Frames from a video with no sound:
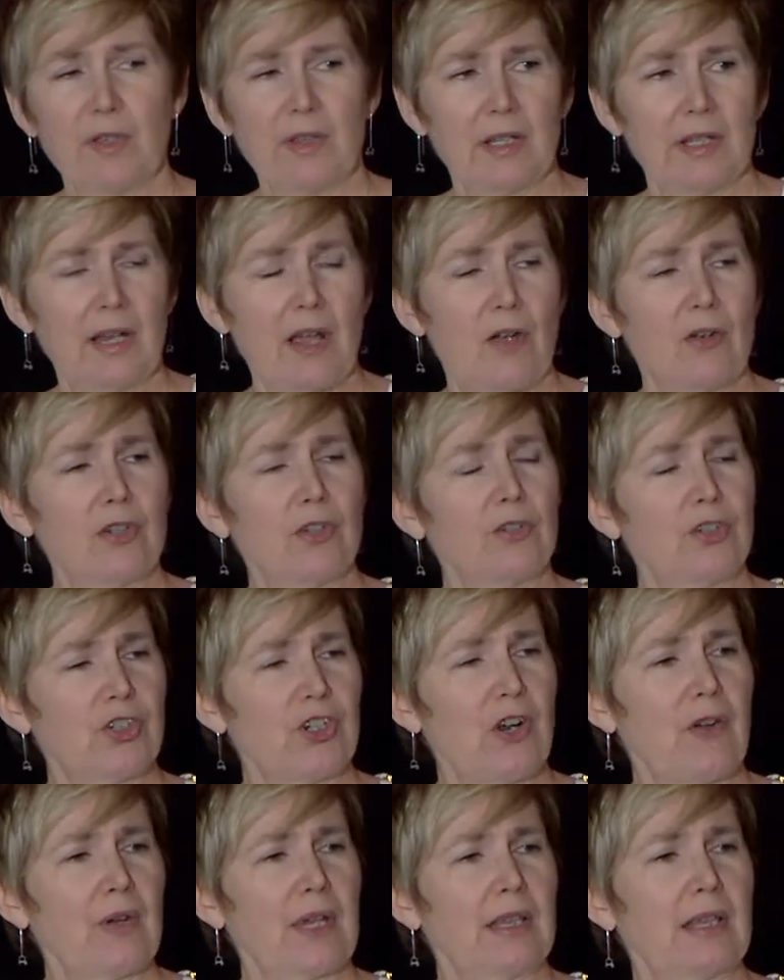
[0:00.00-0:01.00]
the no. You're
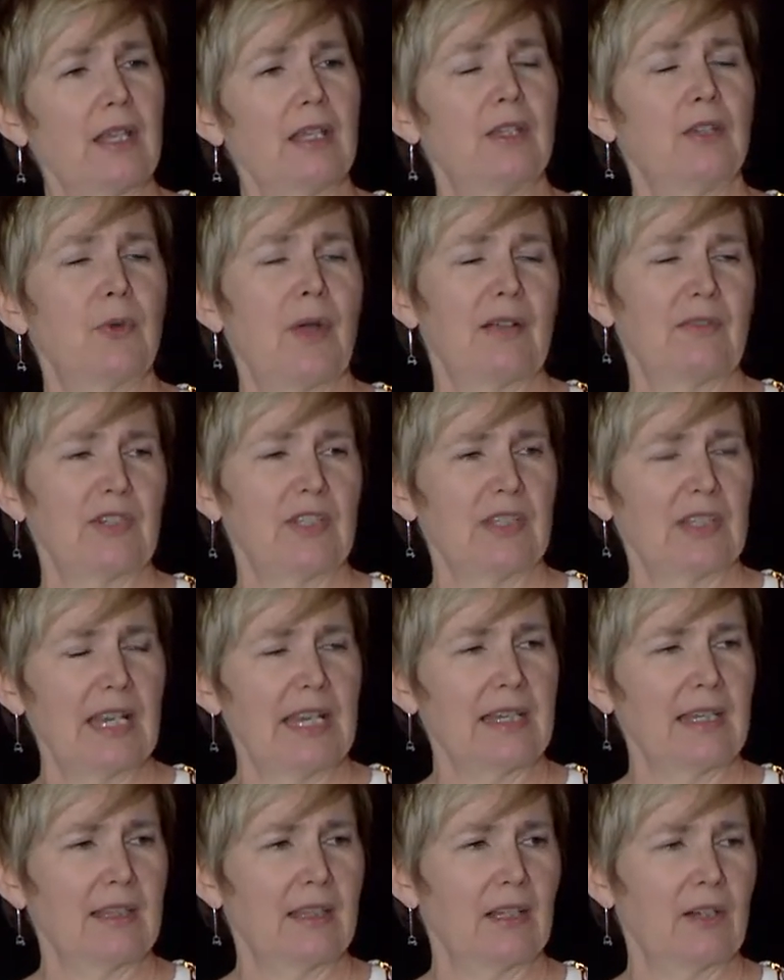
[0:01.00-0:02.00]
showing that you have a
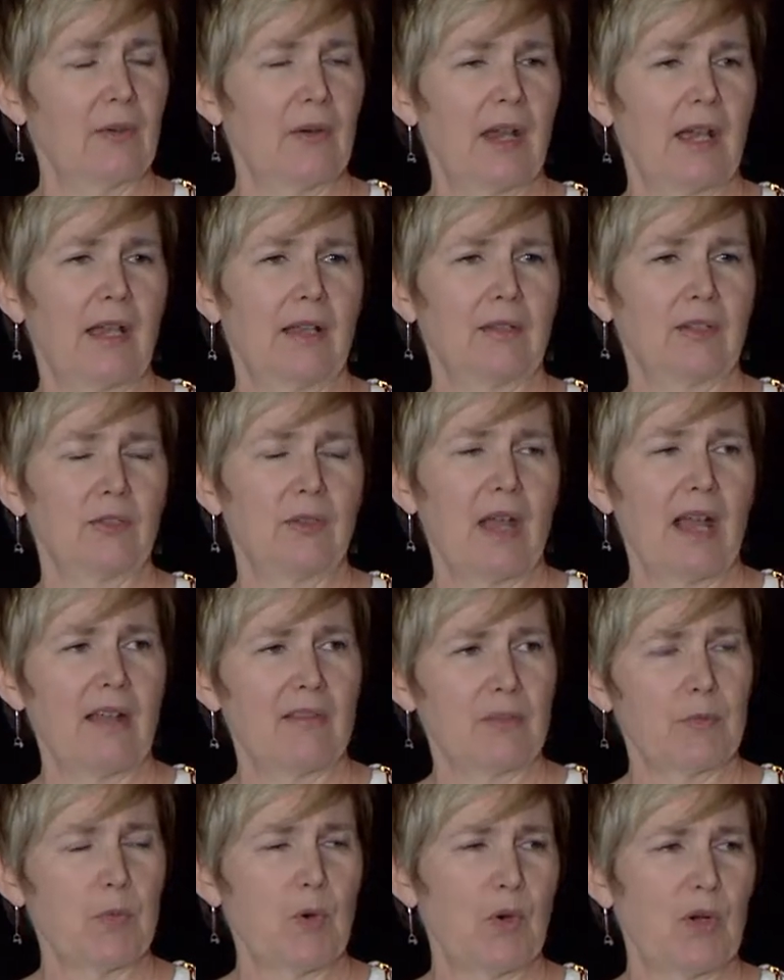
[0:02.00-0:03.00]
stake in the ground, you
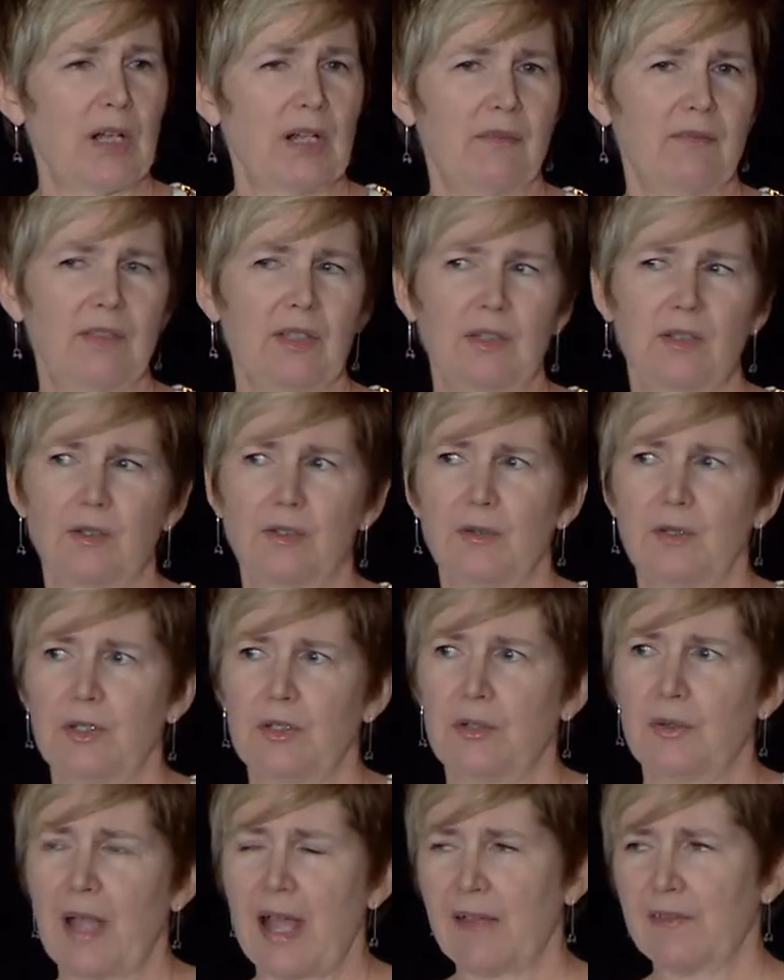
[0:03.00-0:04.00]
have a point of view,
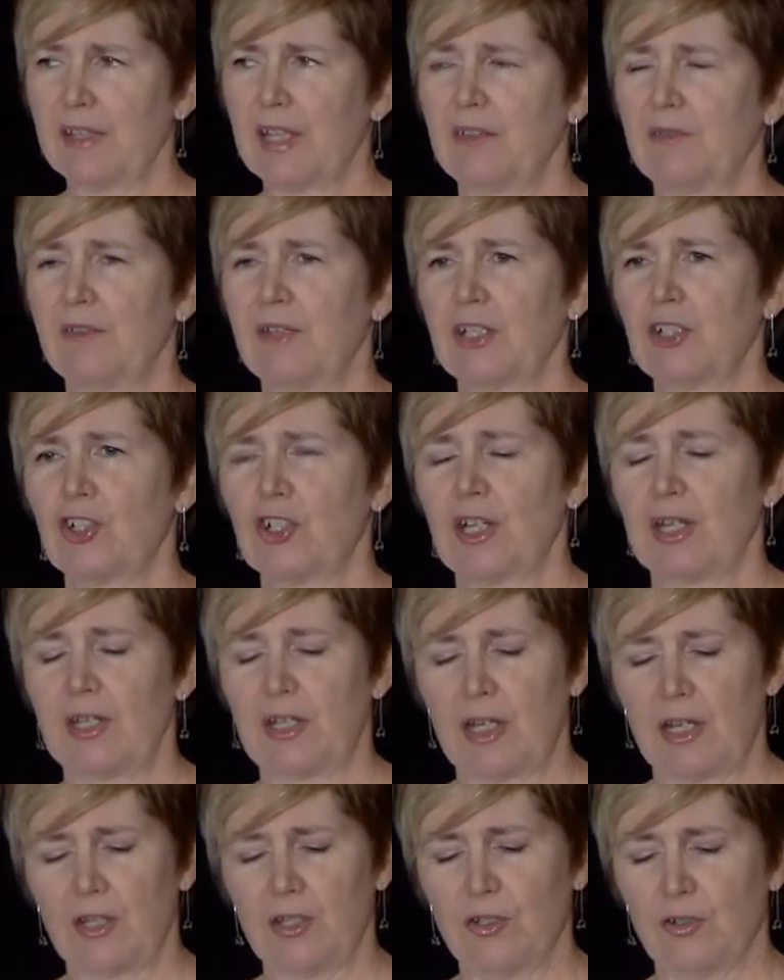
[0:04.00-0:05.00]
you have conviction,
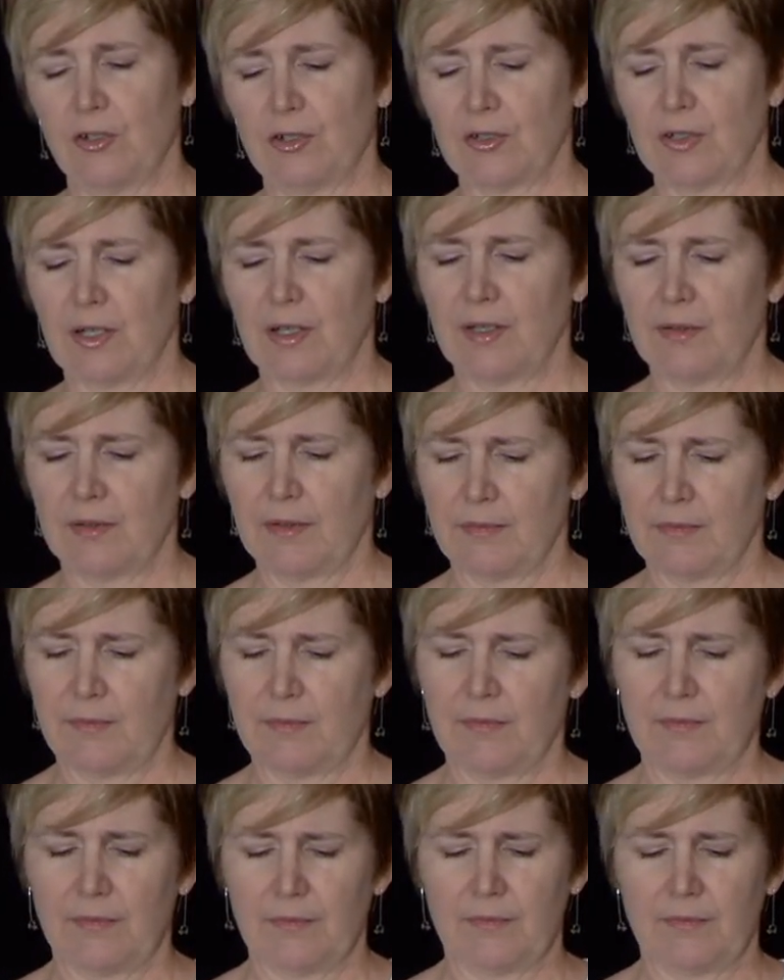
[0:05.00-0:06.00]
you're
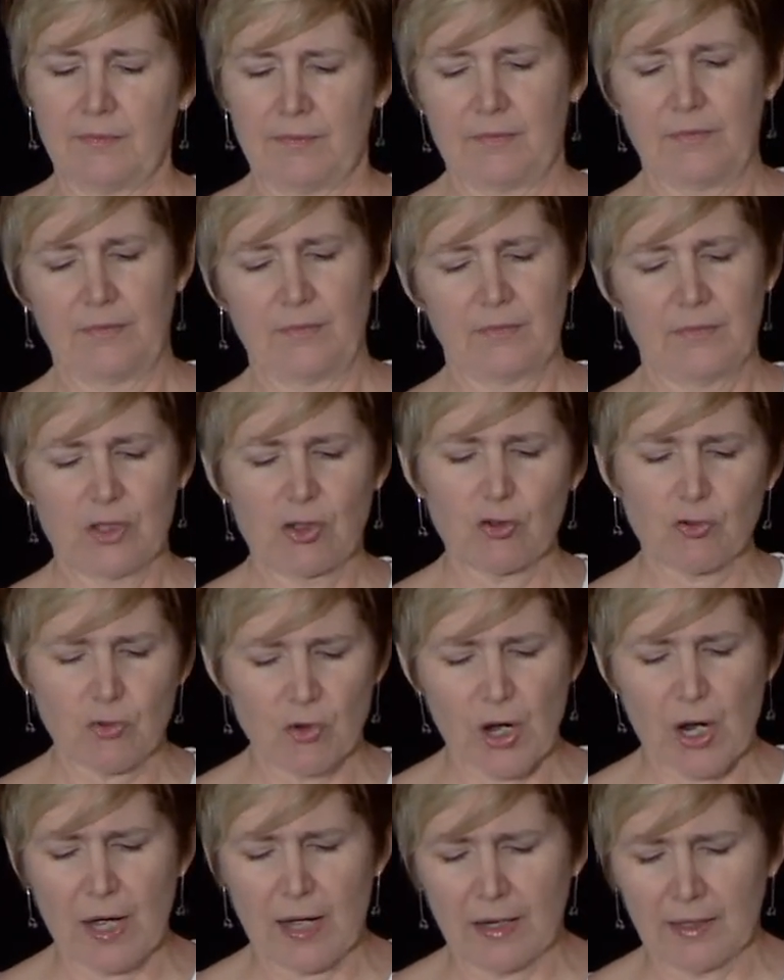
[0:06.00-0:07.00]

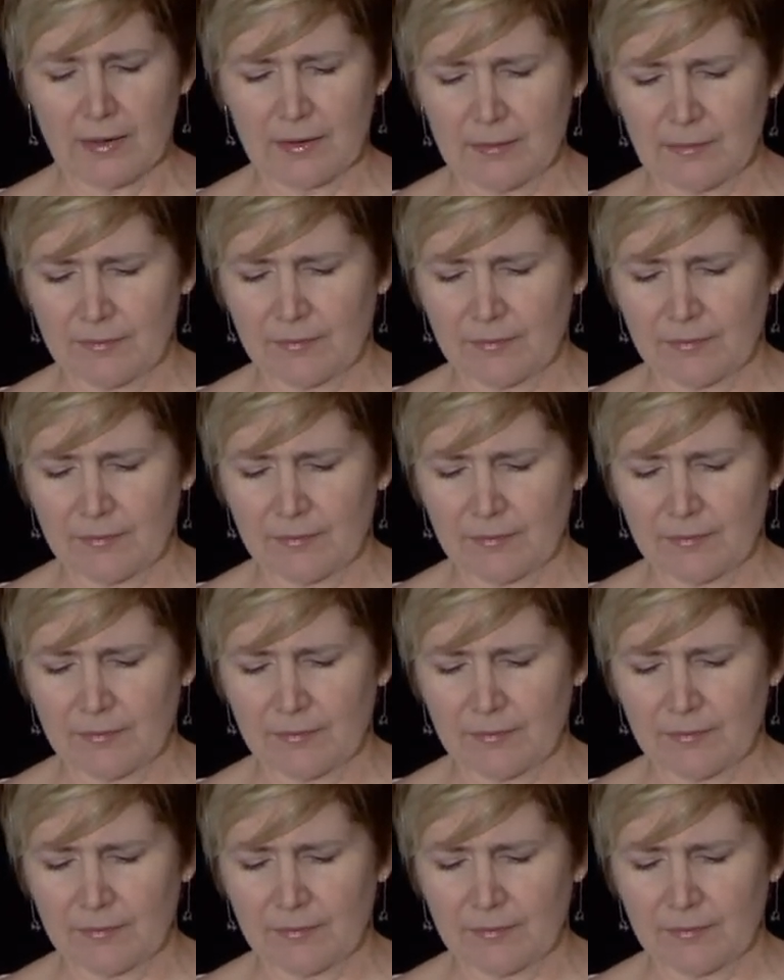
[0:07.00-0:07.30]
strong,